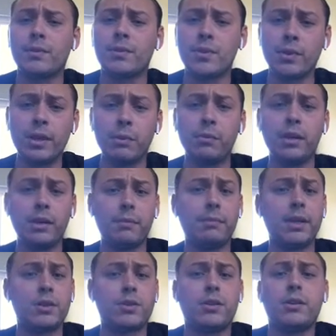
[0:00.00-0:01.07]
so that we can
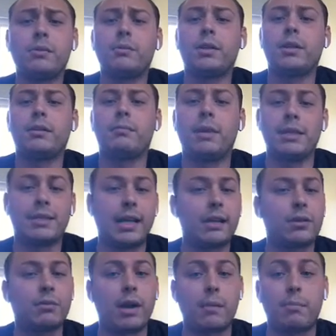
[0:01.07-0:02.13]
make sure that we can
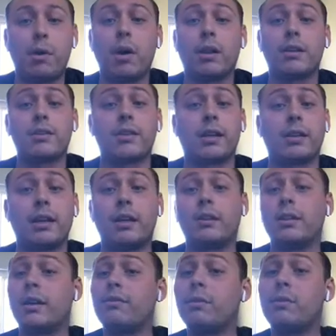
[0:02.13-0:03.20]
maintain the right policy. And now
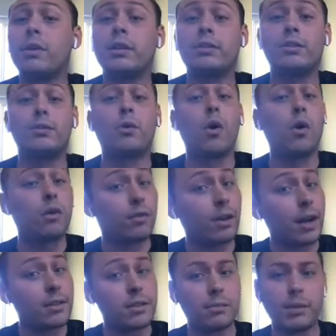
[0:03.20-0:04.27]
you never want to
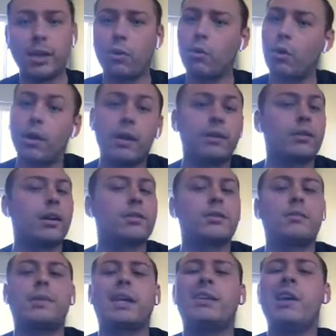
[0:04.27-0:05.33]
overestimate or
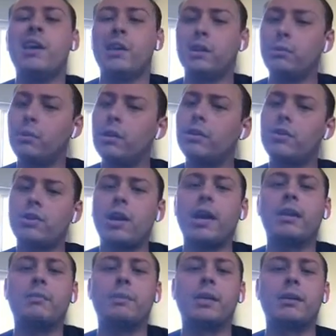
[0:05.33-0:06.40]
underestimate. You want to try
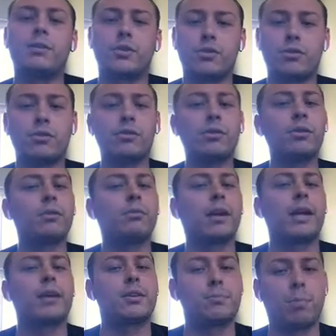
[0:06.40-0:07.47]
to be as true to the
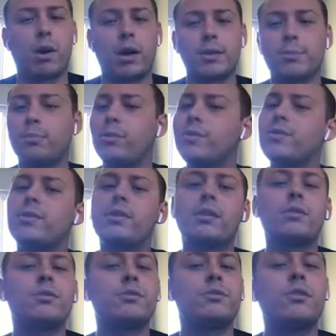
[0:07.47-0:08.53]
rate as possible so
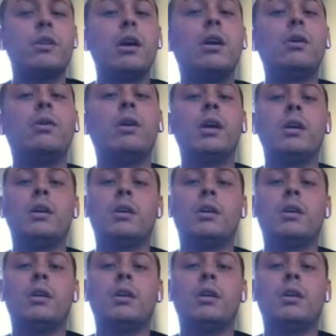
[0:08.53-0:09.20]
there's no